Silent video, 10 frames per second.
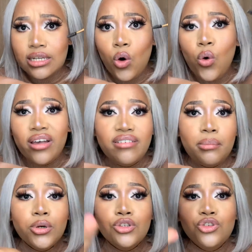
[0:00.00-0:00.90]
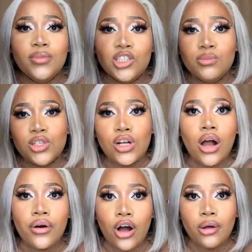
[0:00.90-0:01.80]
or if i put too much
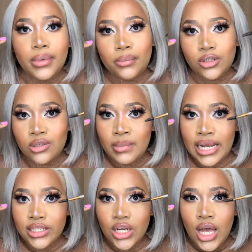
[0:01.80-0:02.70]
mascara on my bottom lash